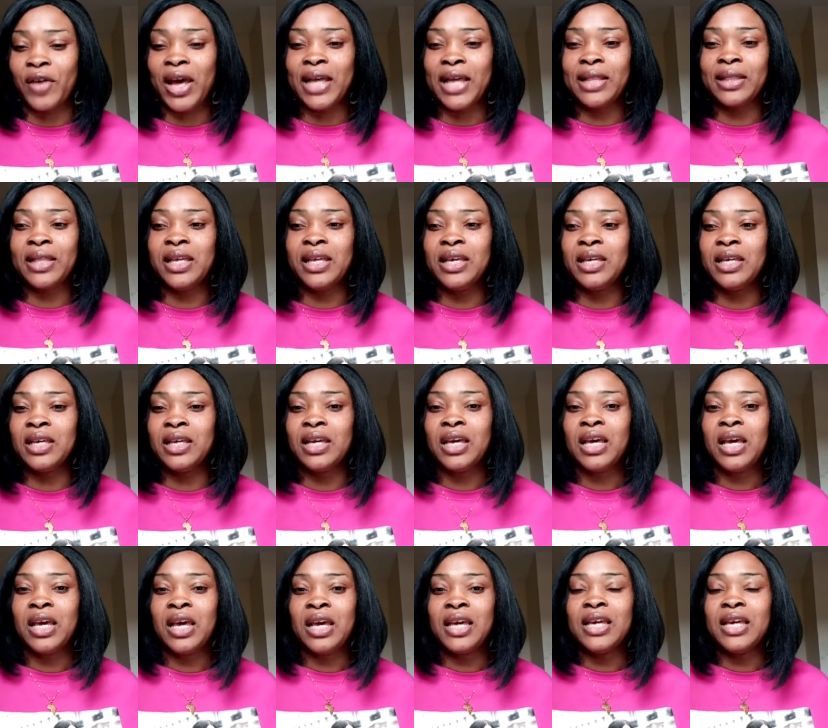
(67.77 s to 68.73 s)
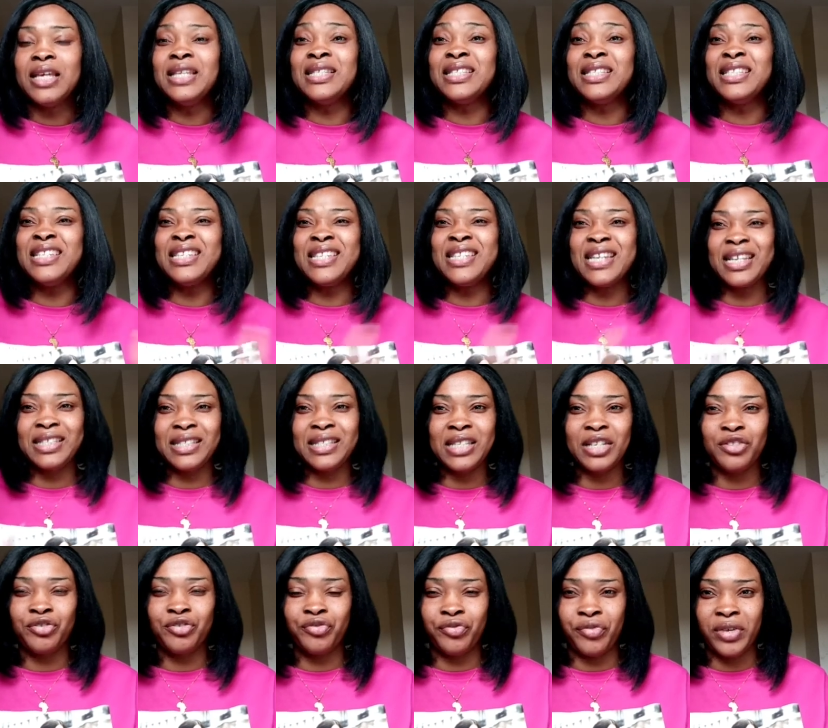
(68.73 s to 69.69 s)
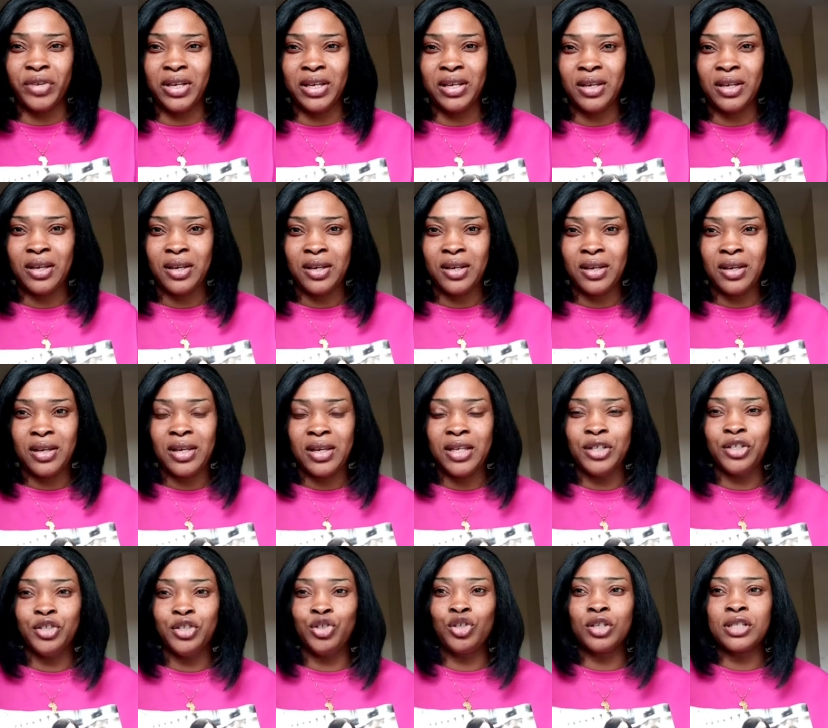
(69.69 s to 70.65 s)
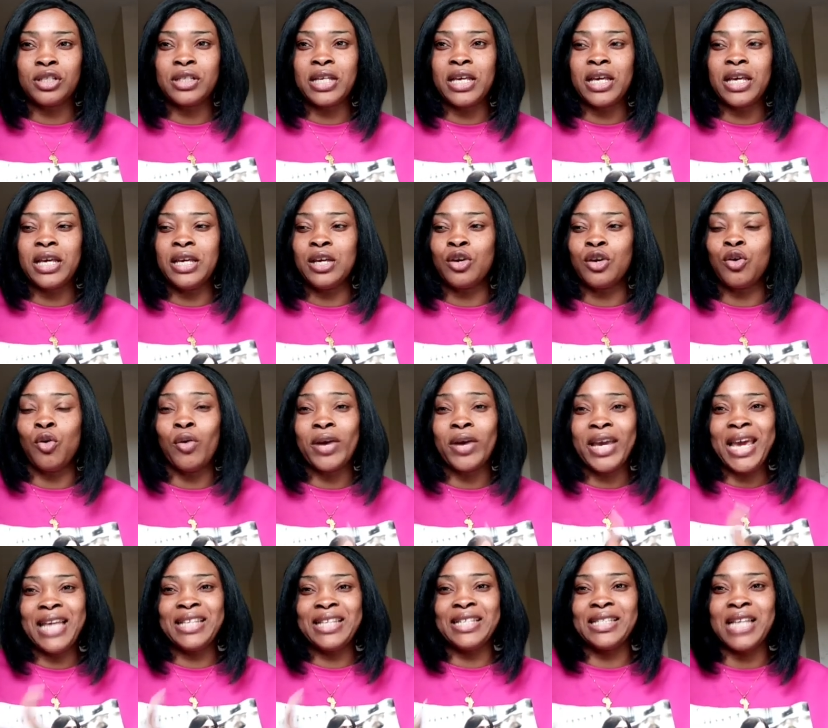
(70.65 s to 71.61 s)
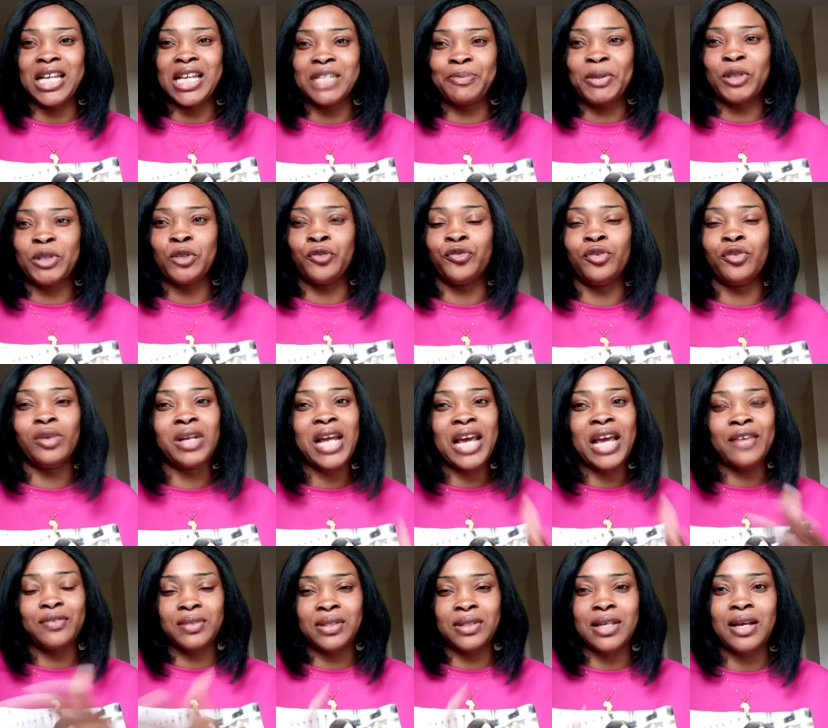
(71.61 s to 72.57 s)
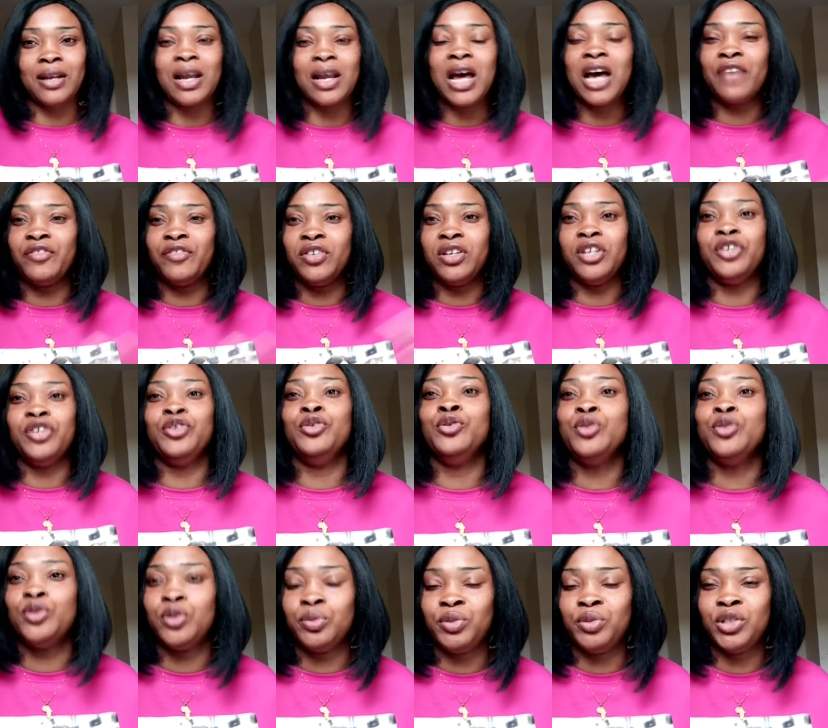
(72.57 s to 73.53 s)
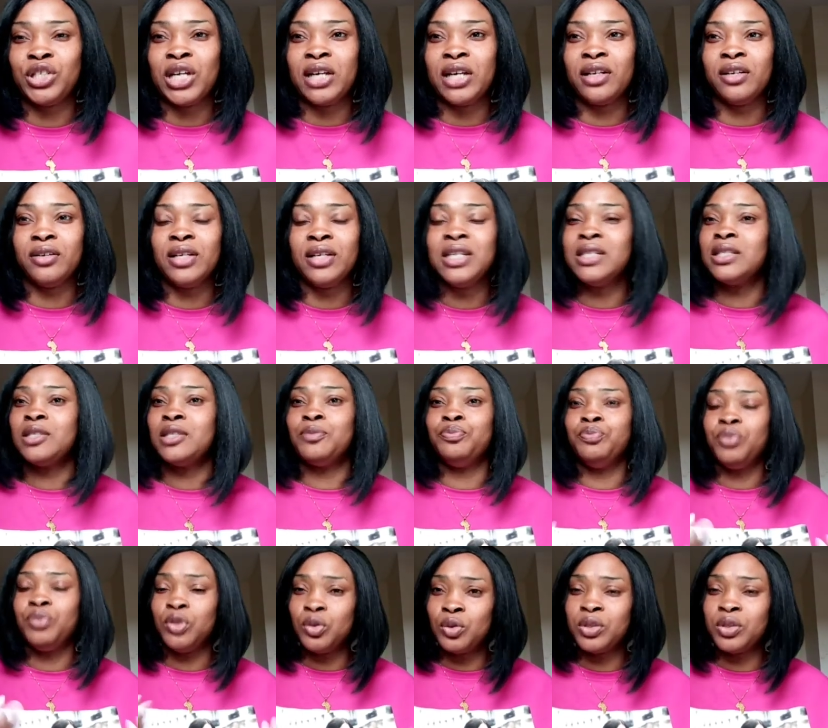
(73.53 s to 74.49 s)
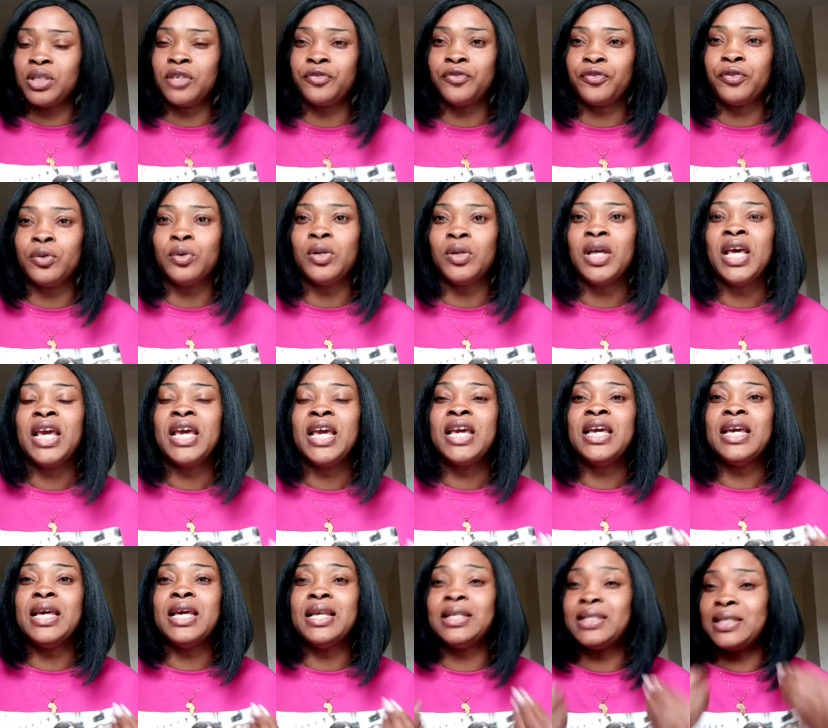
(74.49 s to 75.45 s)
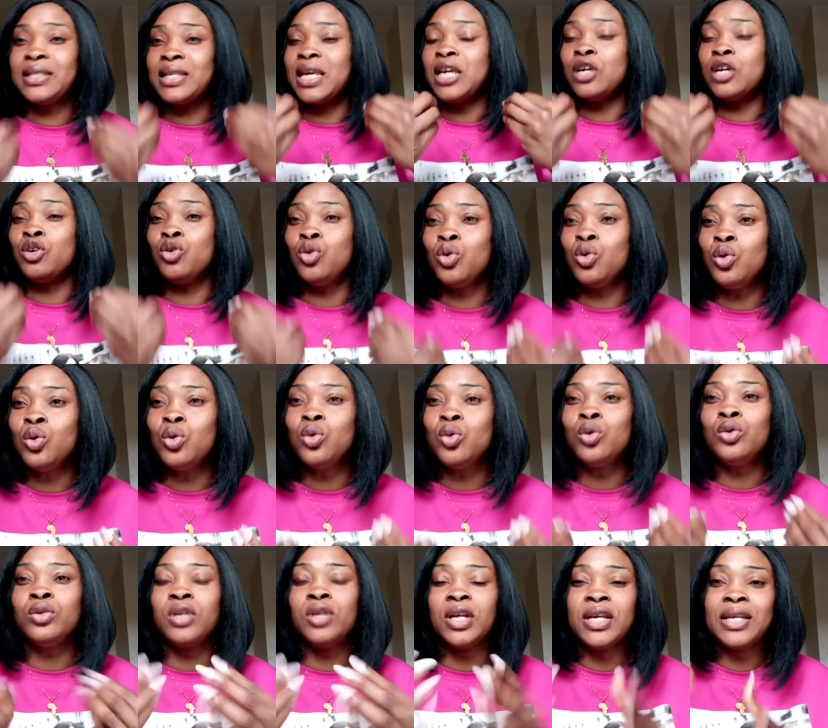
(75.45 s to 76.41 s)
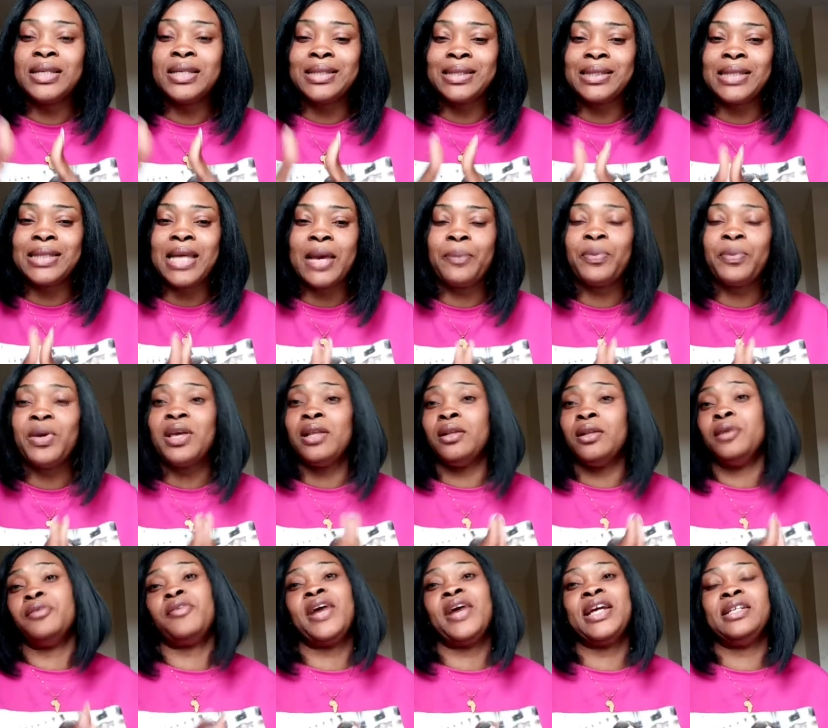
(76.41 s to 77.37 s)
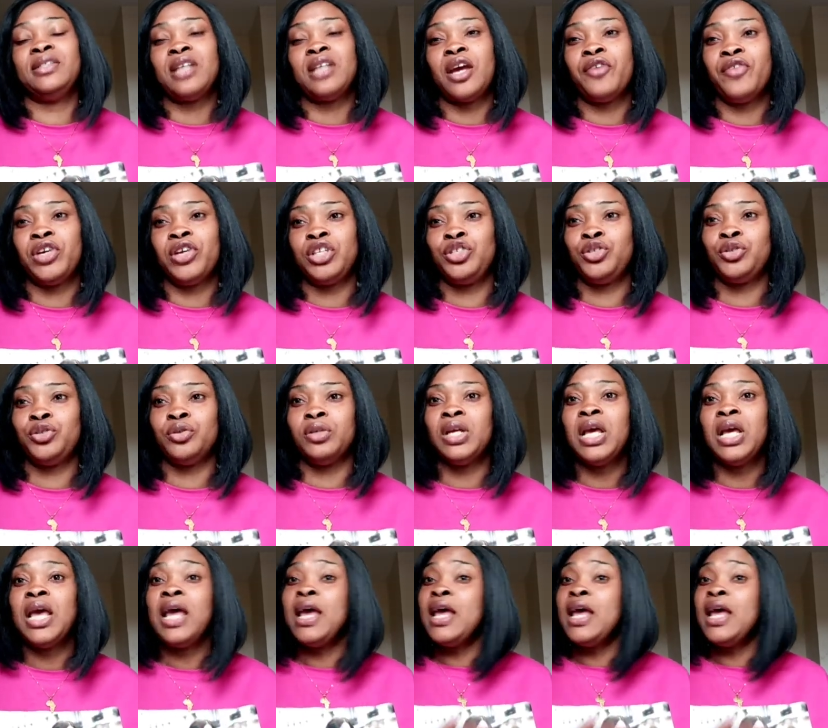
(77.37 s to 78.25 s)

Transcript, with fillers: I think is necessary. It, just inculcate it as part of your lifestyle, having a YouTube channel. It's beautiful. It's a good step in the right direction.